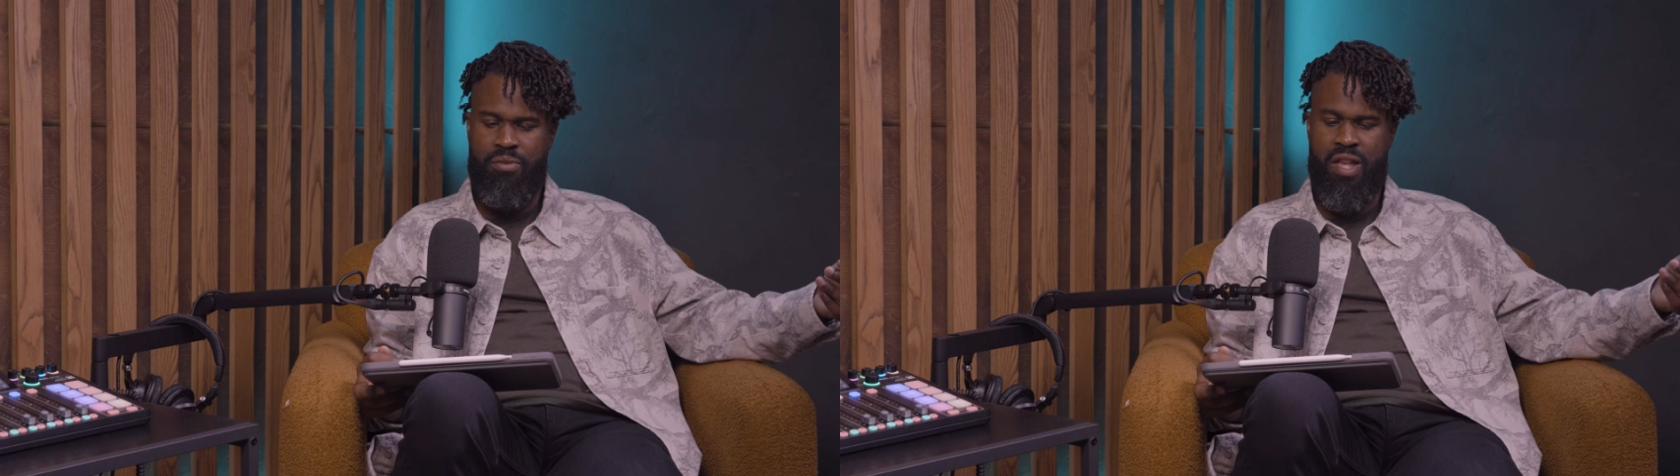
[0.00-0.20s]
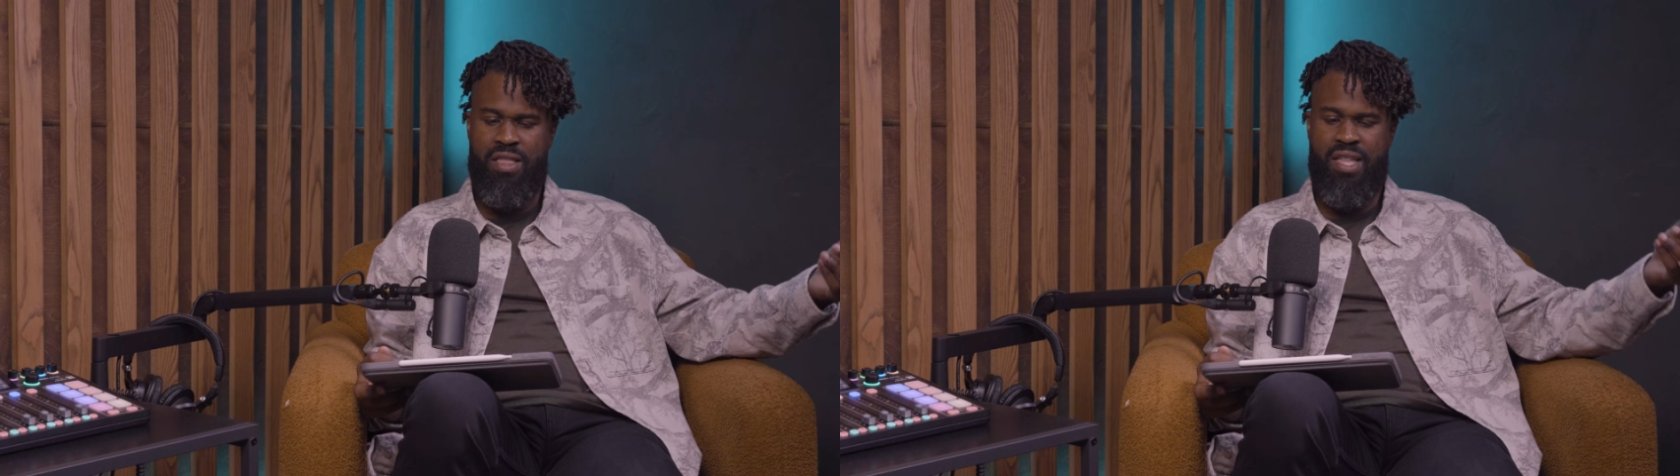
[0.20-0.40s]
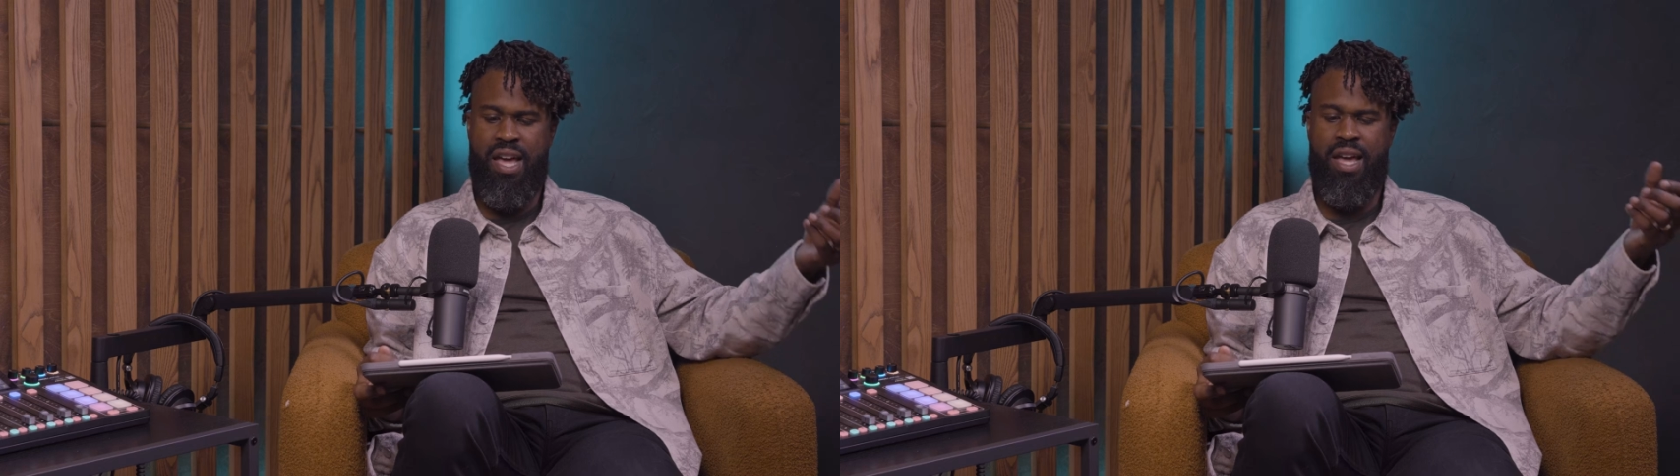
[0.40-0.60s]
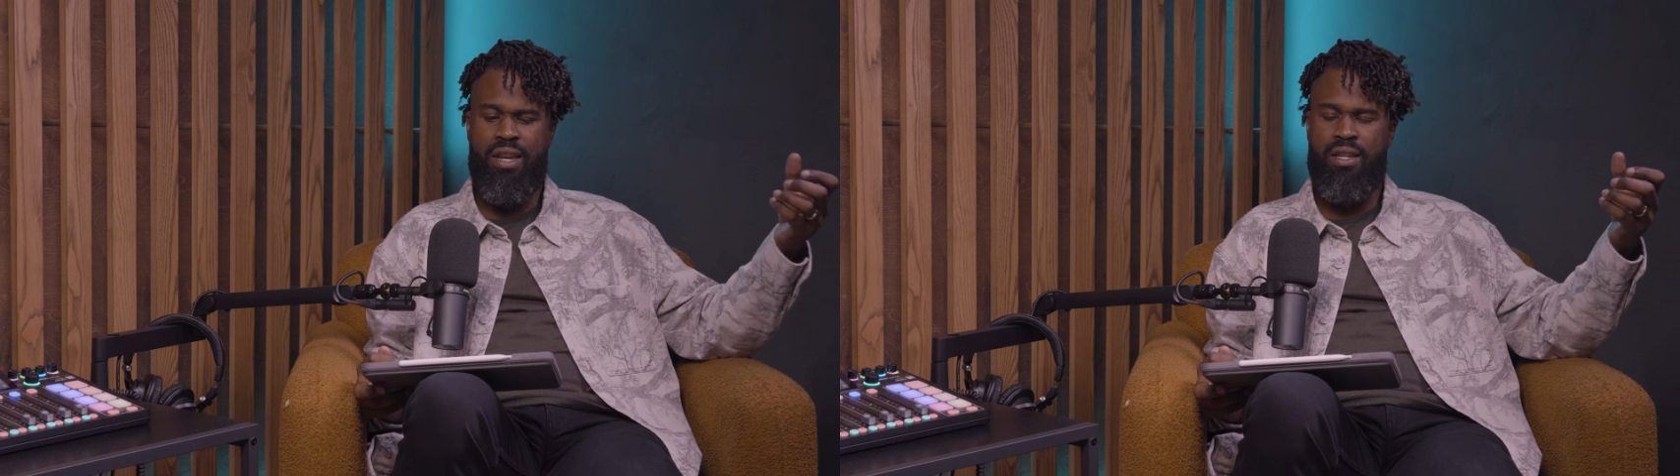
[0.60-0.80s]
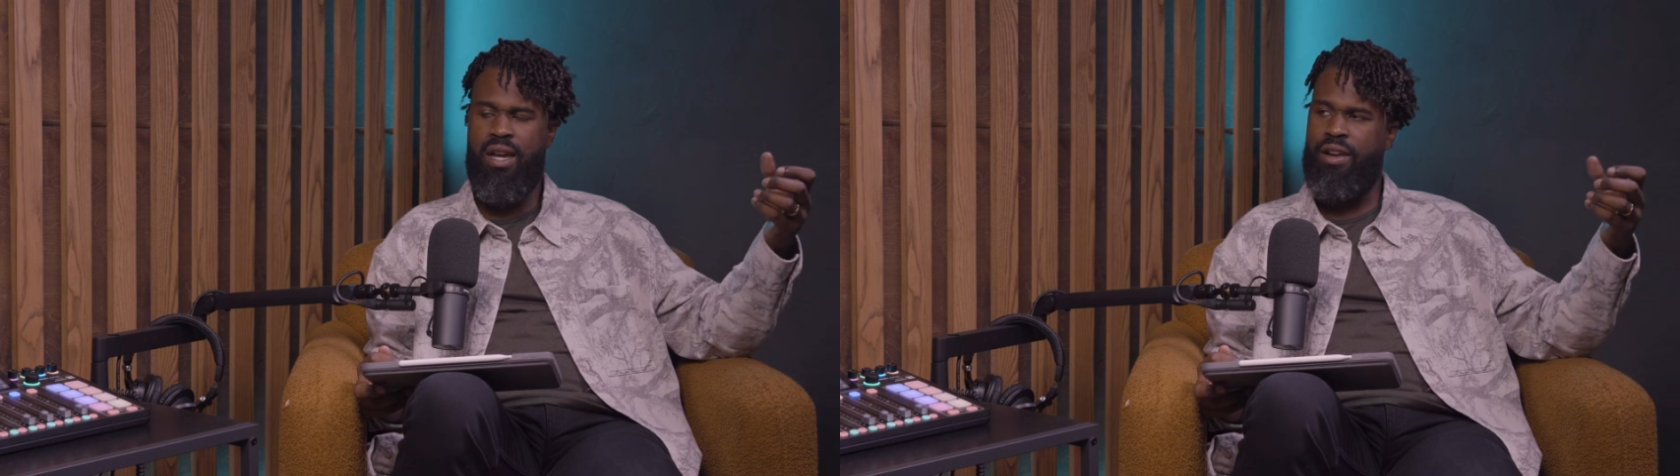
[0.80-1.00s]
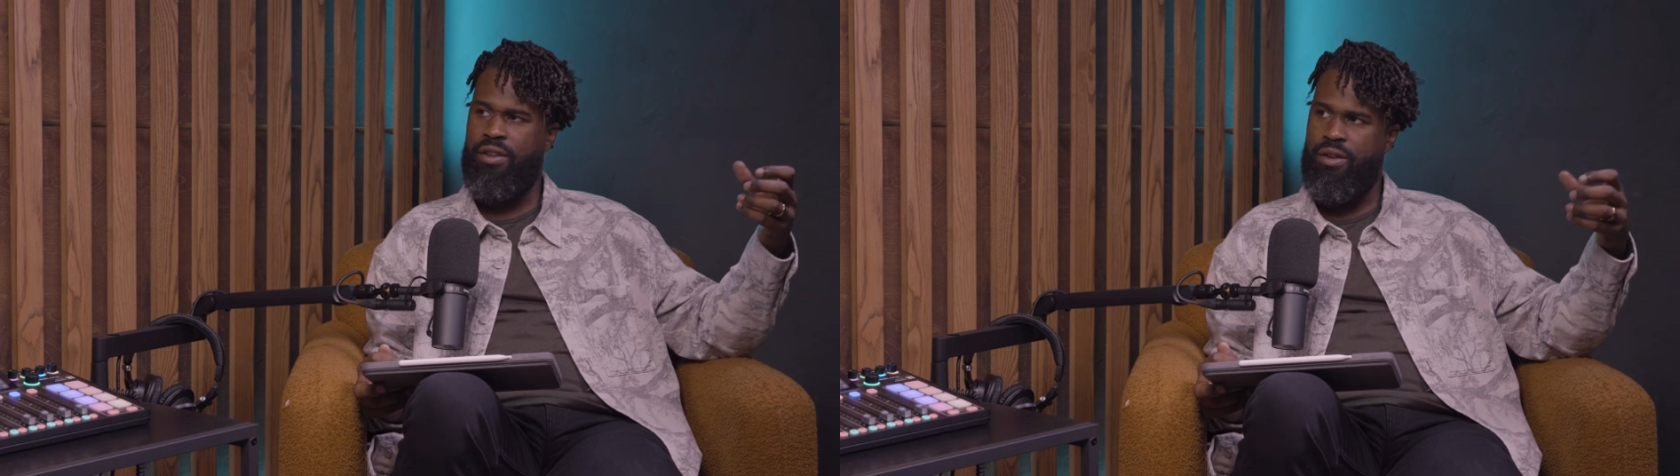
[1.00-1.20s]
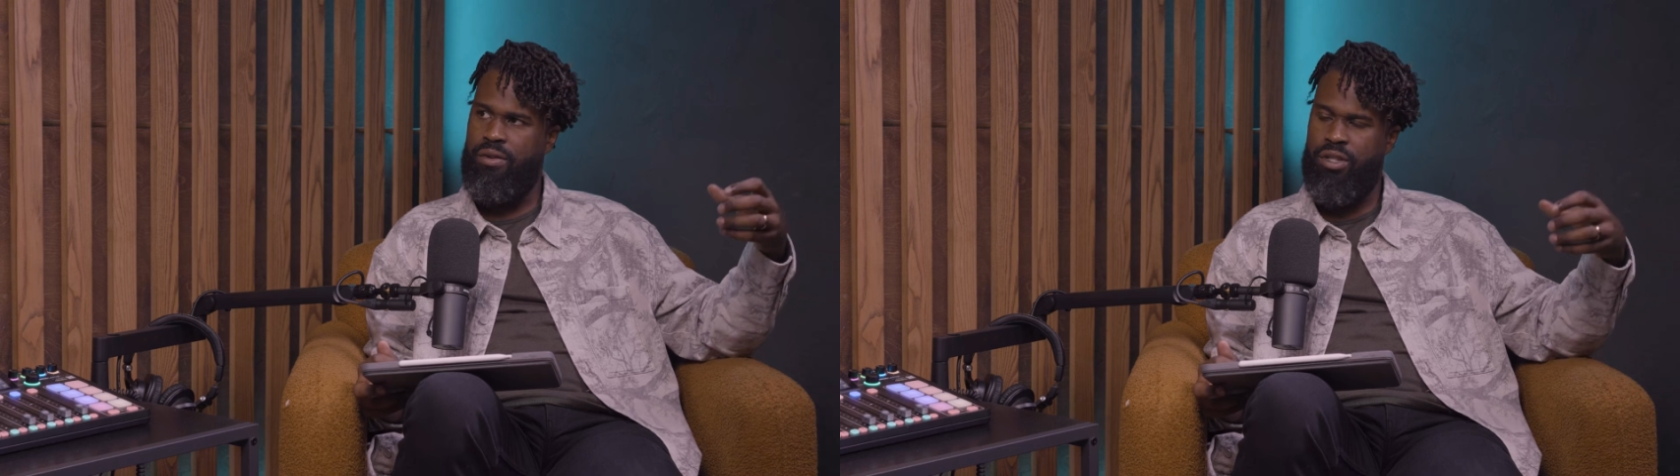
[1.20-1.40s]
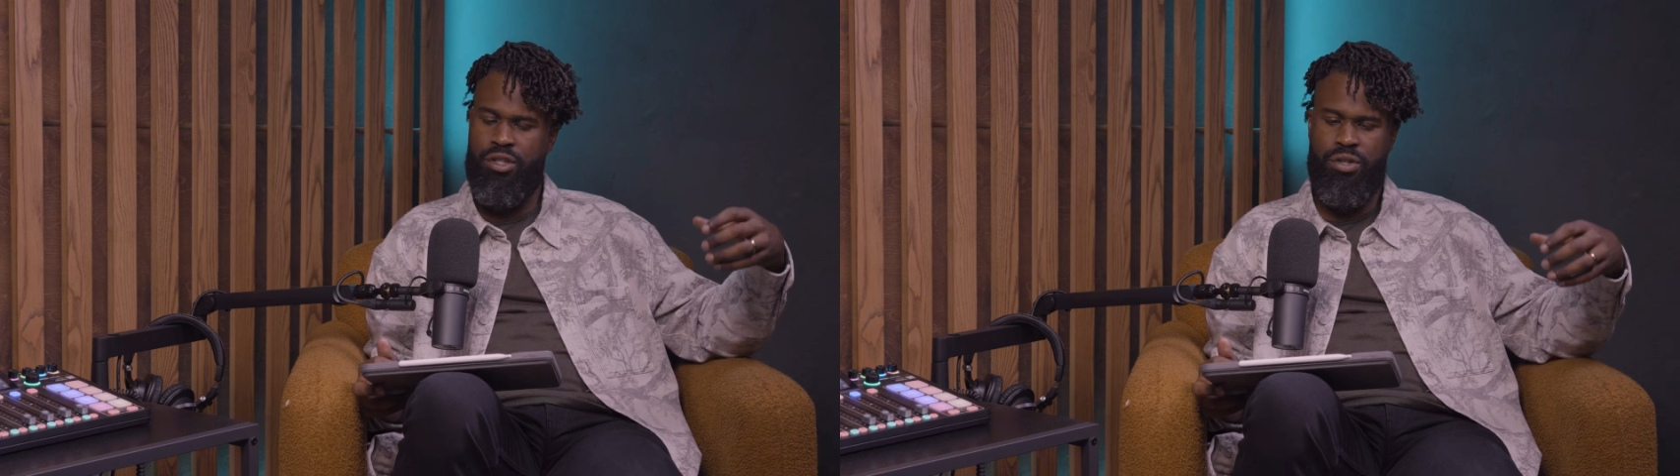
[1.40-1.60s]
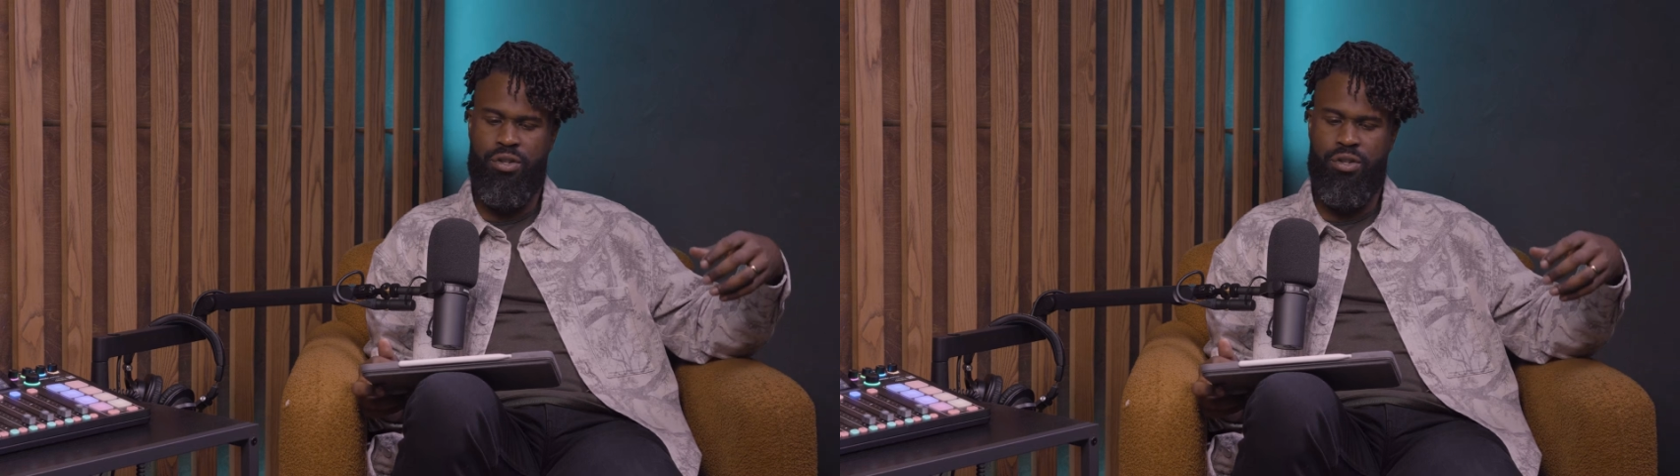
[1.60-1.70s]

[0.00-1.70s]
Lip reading: and that kind of goes into